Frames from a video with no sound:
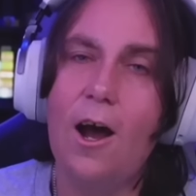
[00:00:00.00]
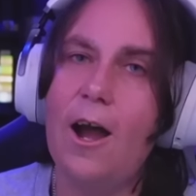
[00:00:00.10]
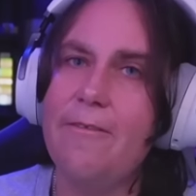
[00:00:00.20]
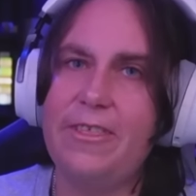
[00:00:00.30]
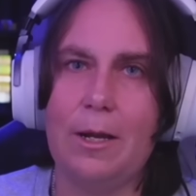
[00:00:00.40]

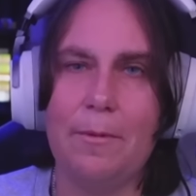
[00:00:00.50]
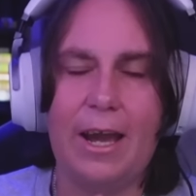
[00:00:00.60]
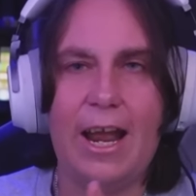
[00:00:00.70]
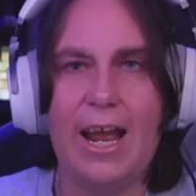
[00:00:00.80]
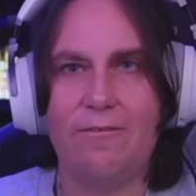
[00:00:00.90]
I think I'm
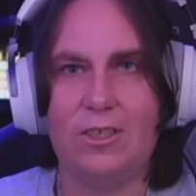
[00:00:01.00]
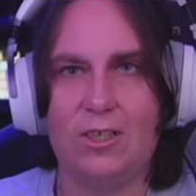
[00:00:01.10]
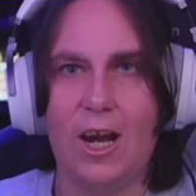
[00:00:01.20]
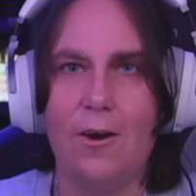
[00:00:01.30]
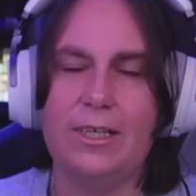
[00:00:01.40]
going to have to
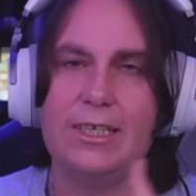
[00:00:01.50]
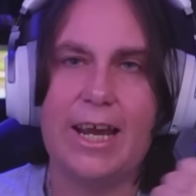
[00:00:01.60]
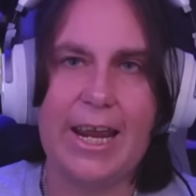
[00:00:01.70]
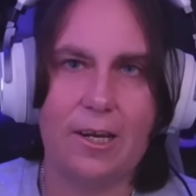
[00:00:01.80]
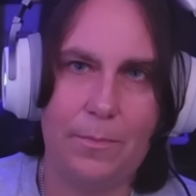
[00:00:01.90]
go and
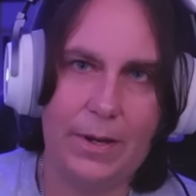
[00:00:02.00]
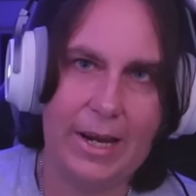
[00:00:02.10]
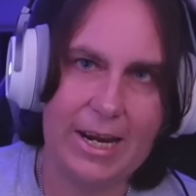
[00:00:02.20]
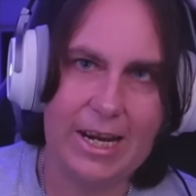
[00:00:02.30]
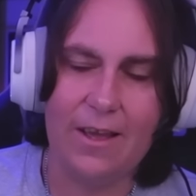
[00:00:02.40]
take a
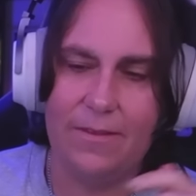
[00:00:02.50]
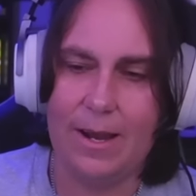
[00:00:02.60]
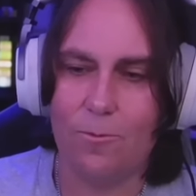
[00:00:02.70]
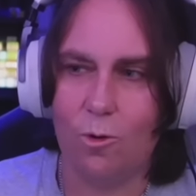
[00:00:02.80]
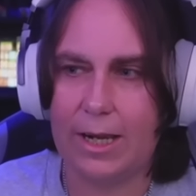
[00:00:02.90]
pee and
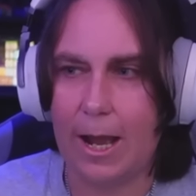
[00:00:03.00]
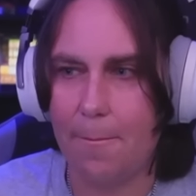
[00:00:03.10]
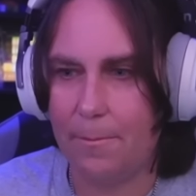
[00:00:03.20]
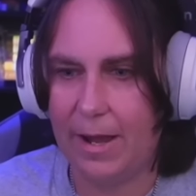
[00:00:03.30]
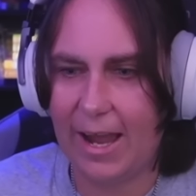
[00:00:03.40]
then we'll
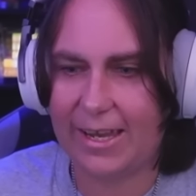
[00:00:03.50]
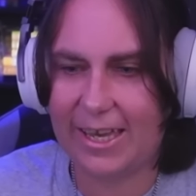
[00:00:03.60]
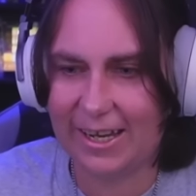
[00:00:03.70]
come back.